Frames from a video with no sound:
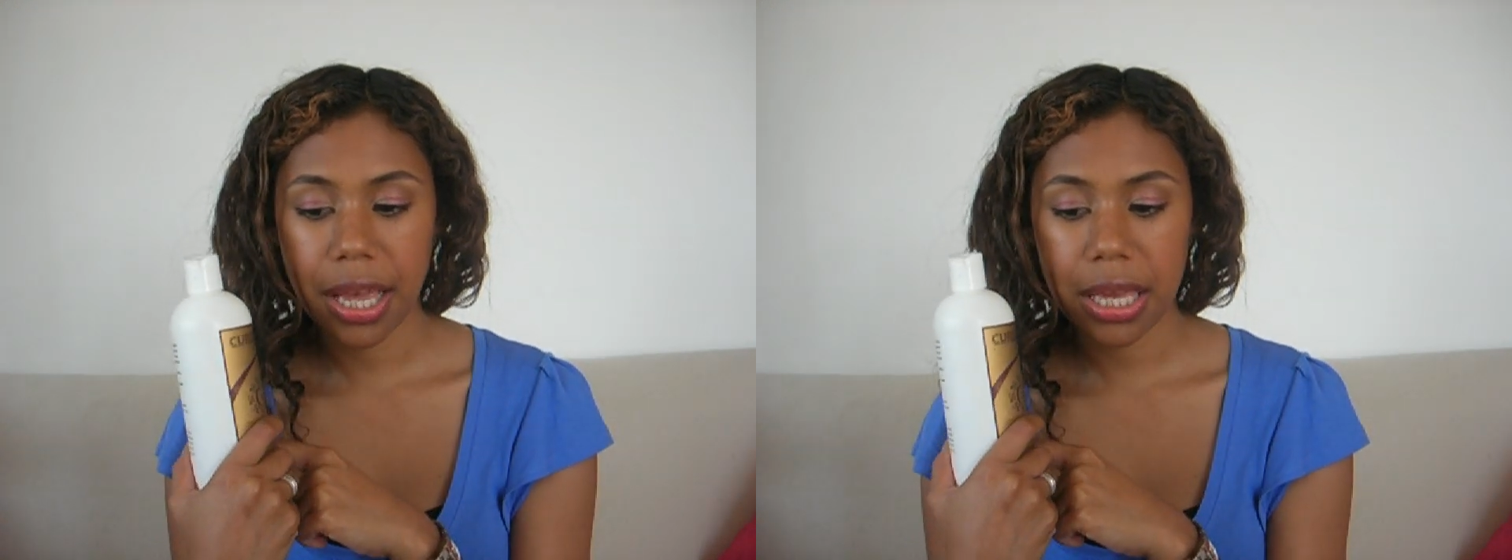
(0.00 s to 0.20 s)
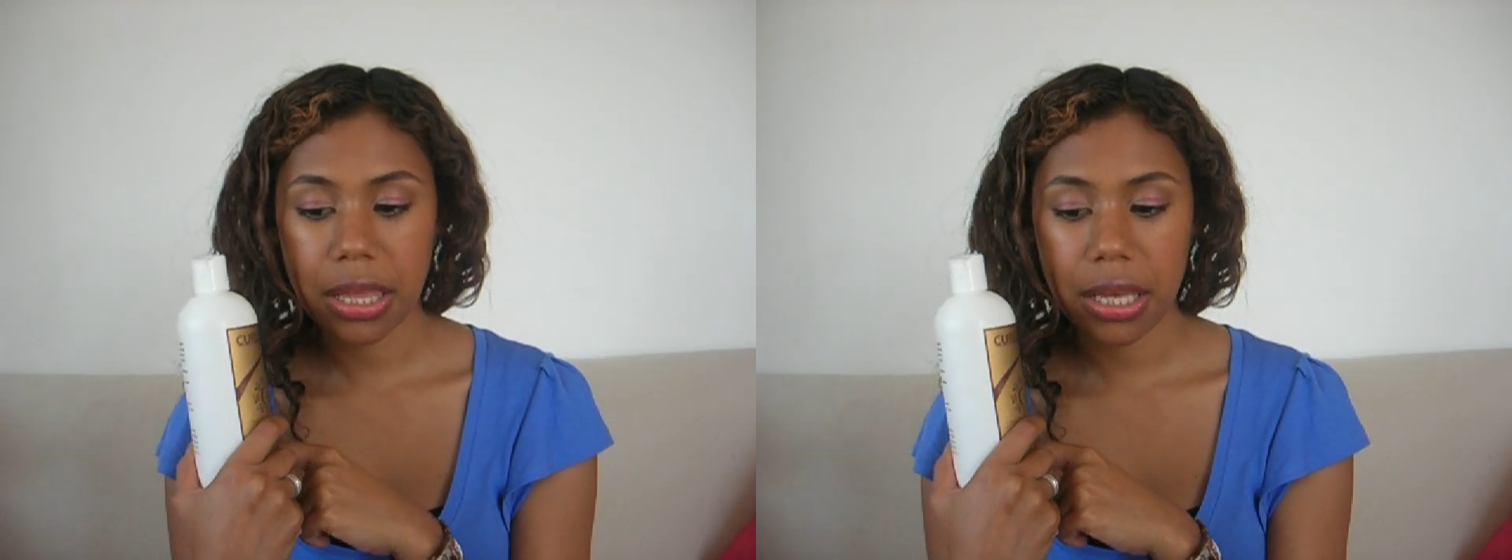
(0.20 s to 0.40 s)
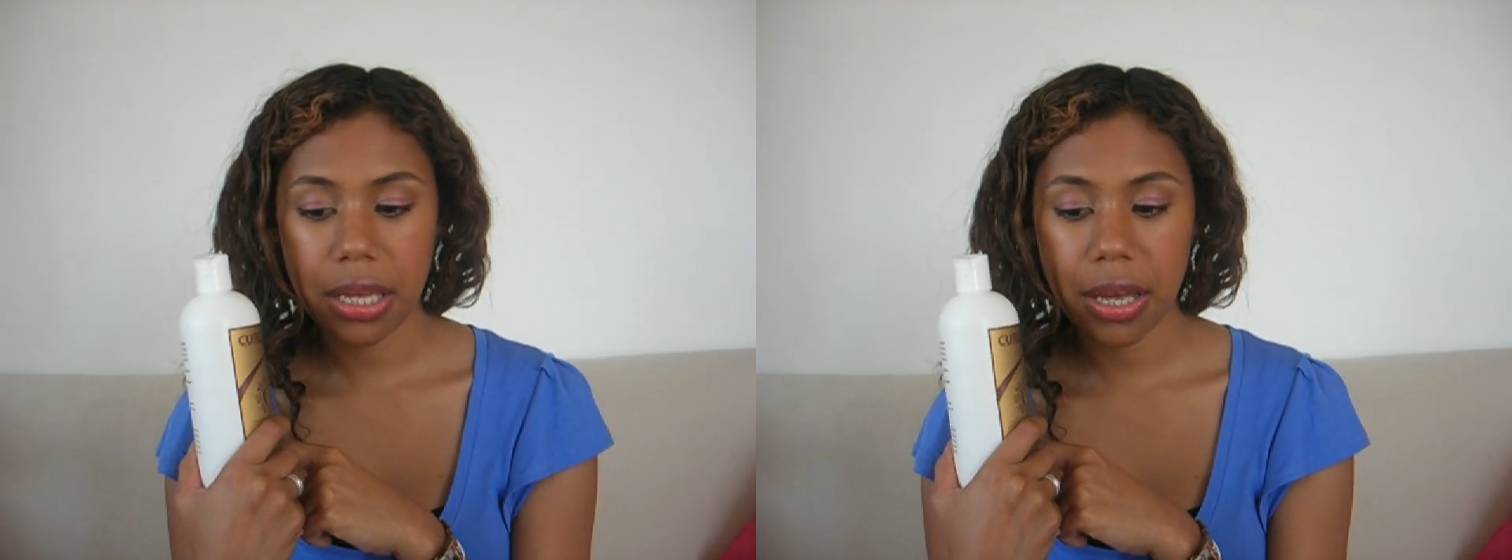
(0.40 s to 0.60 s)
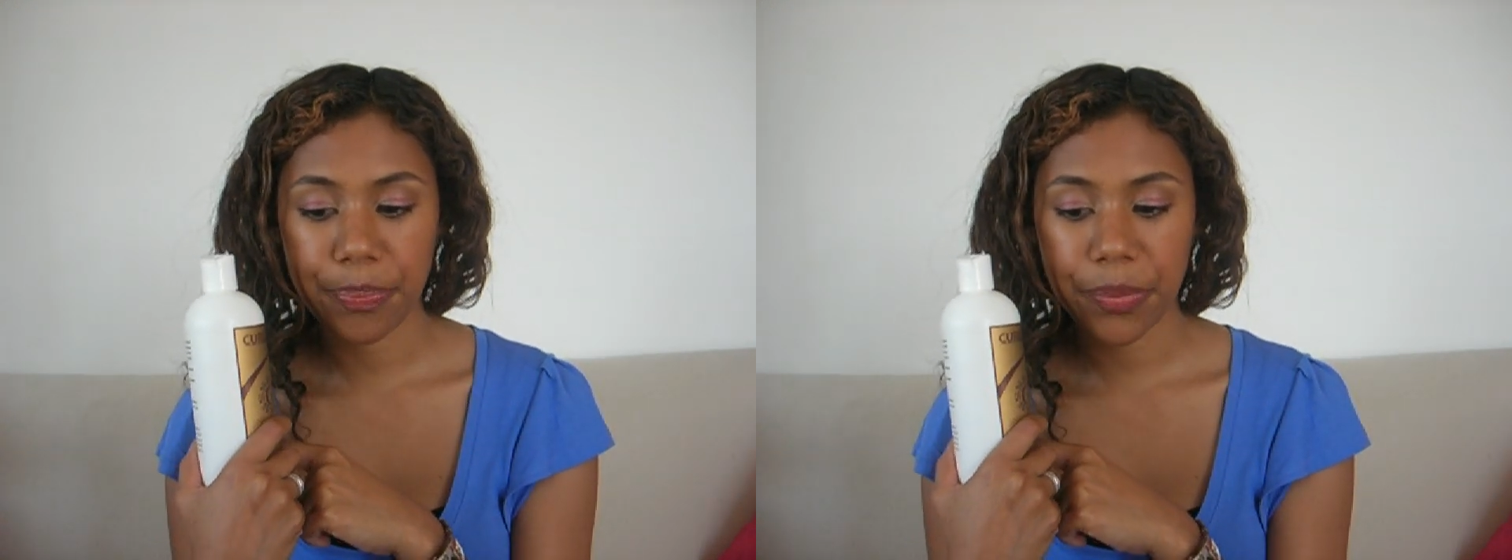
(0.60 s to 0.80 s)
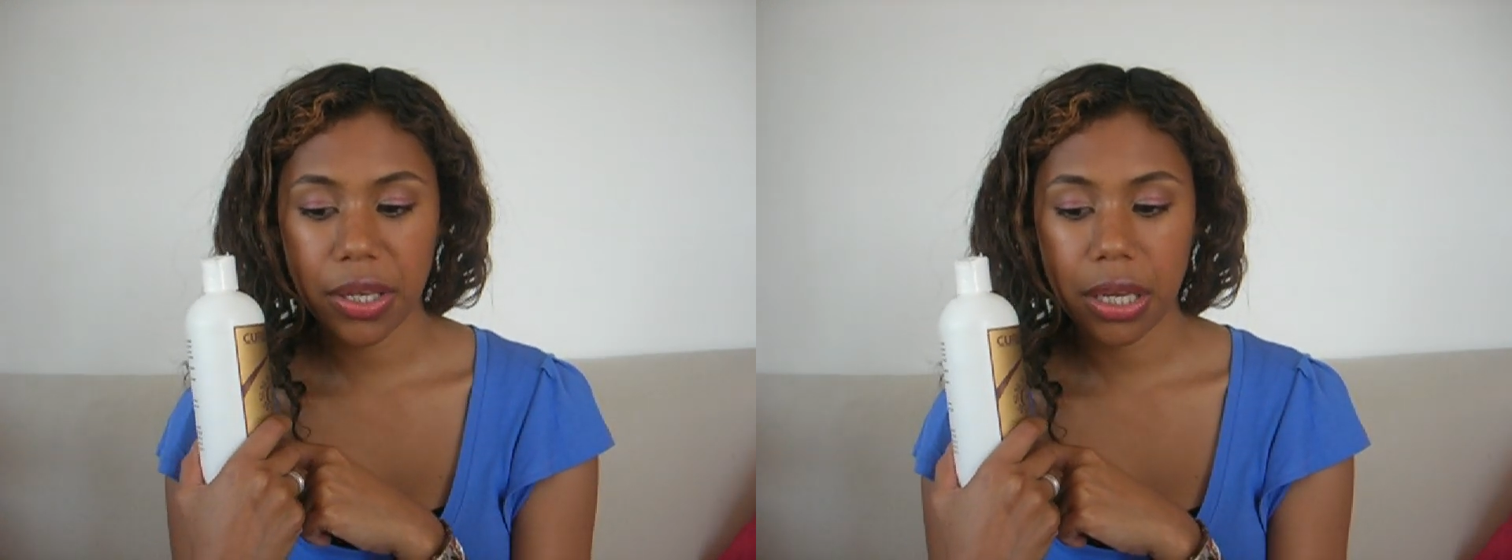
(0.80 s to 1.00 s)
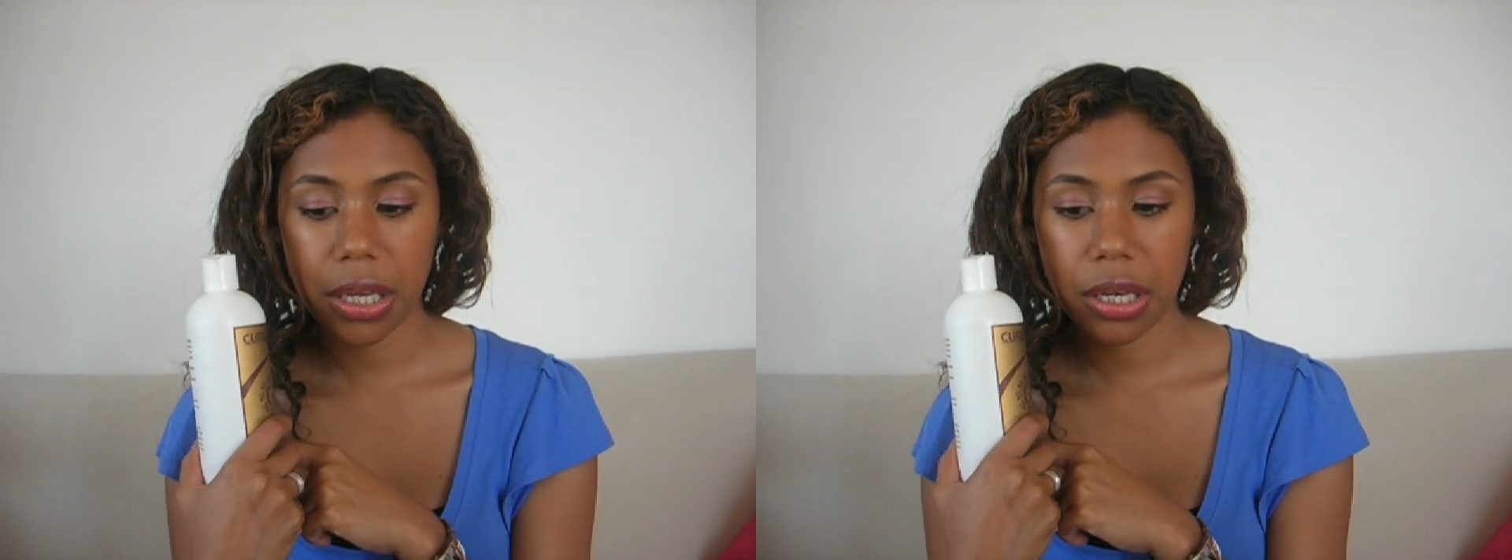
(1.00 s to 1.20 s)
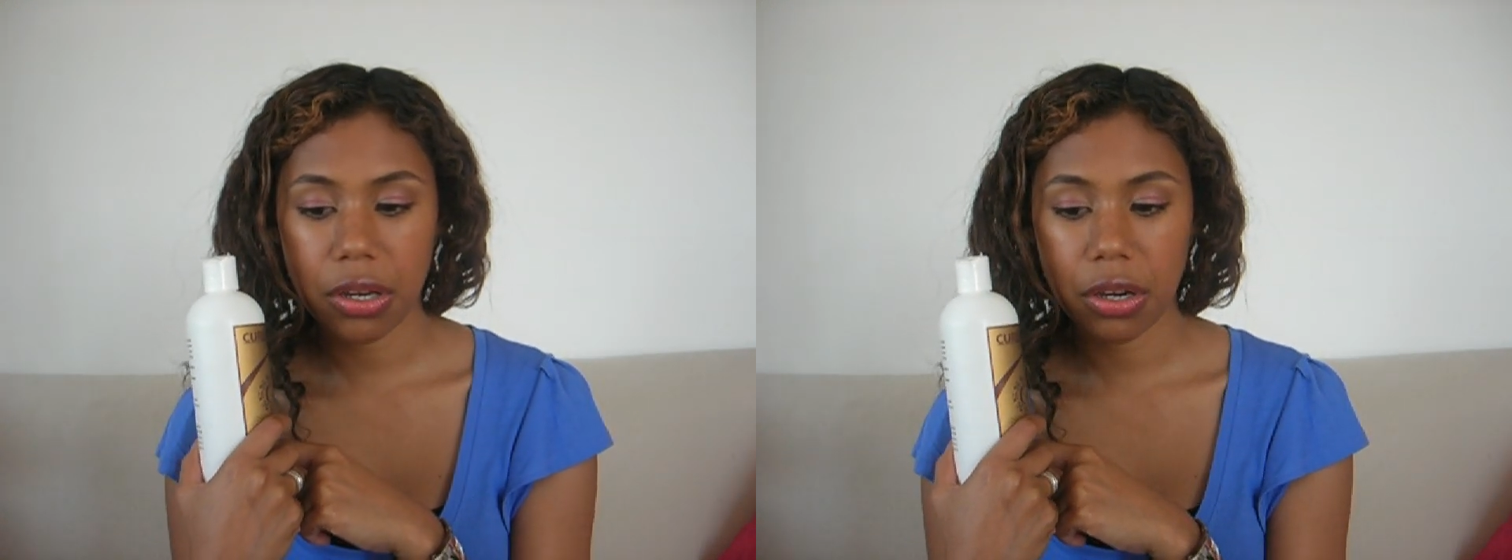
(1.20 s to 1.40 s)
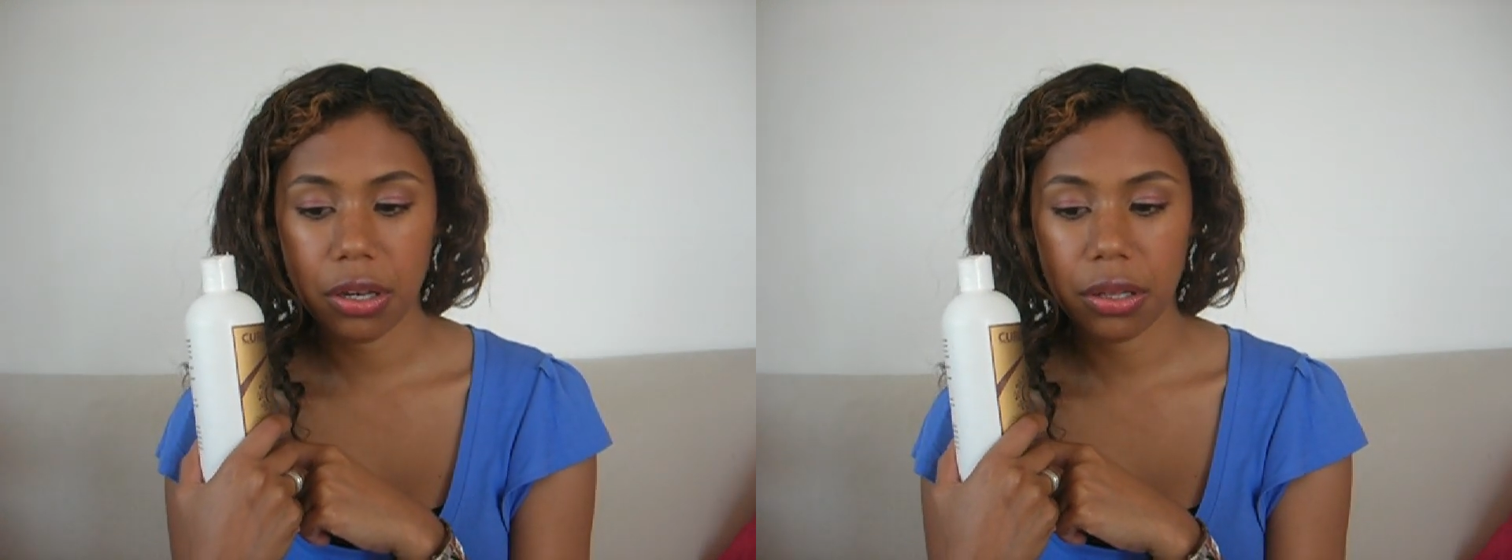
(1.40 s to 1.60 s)
like the
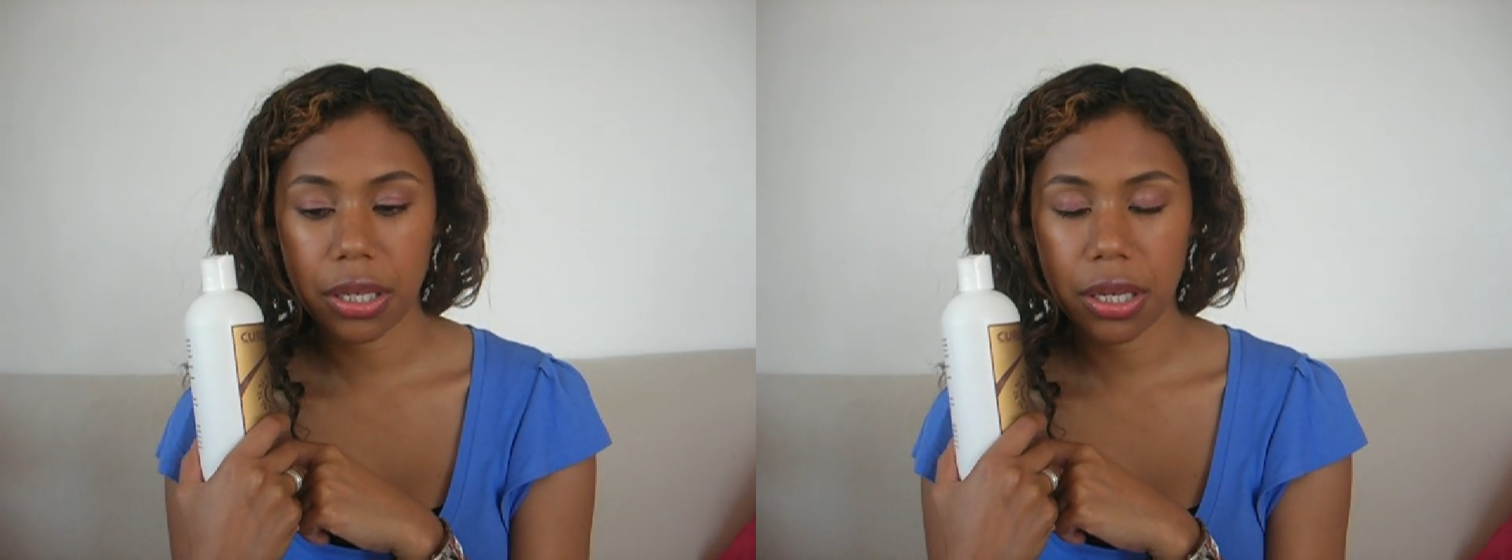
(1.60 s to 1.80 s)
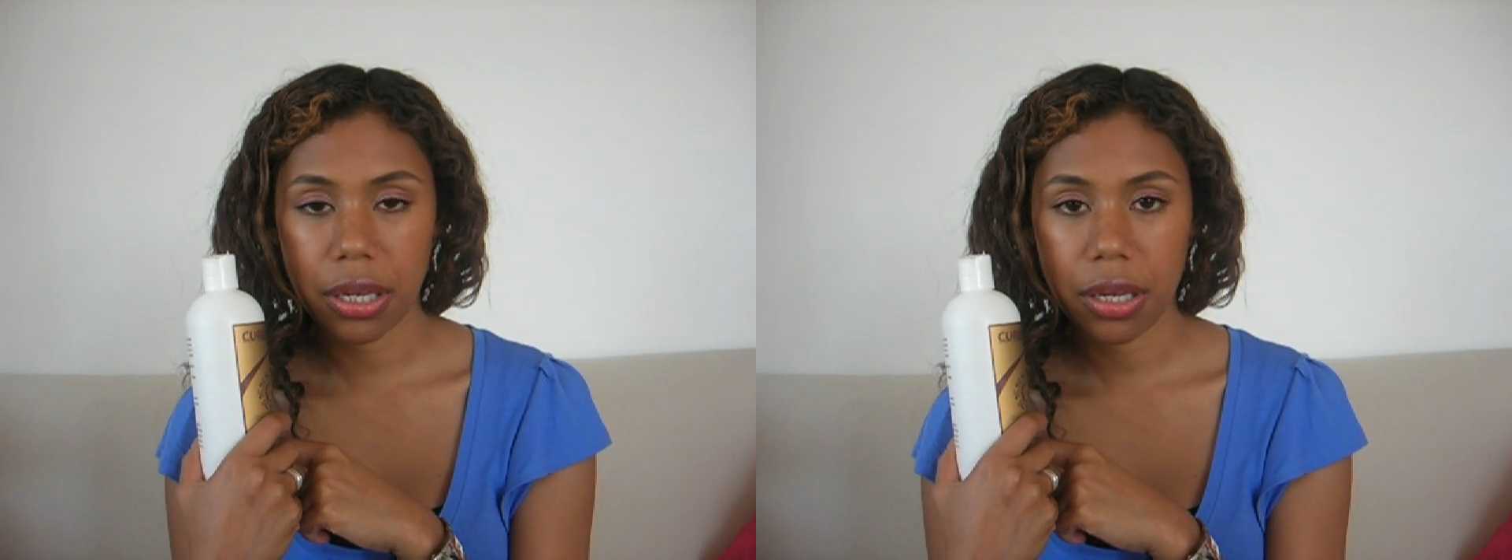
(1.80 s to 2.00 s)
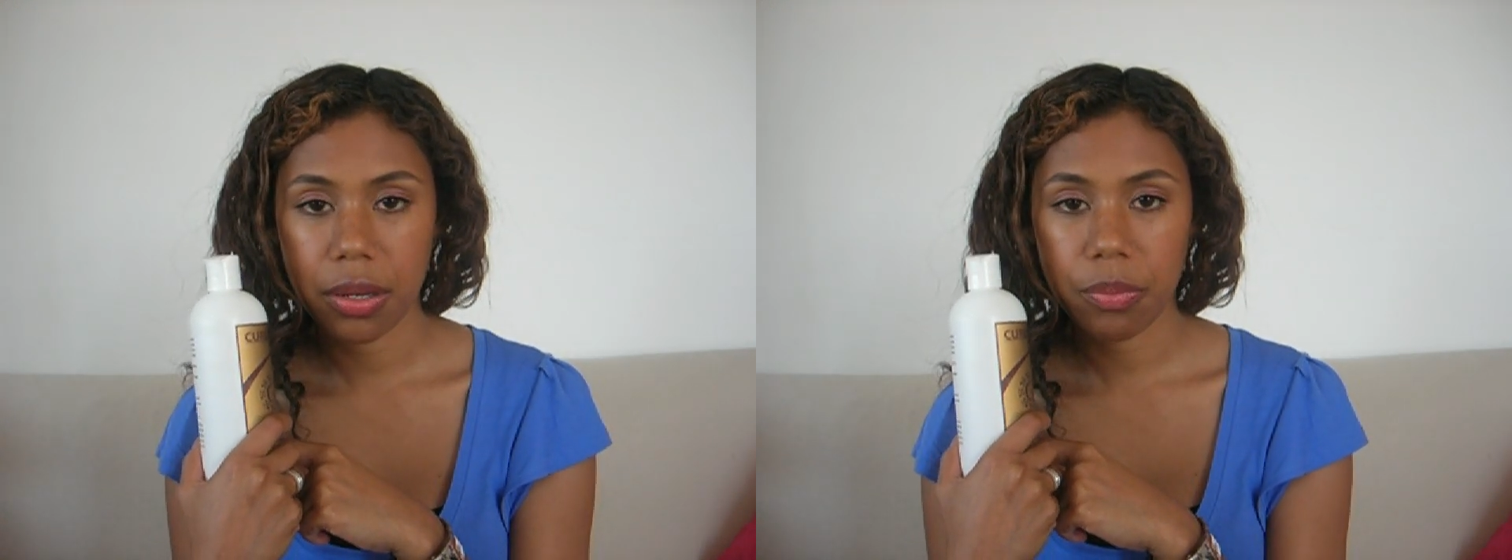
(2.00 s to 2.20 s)
Kinky-Curly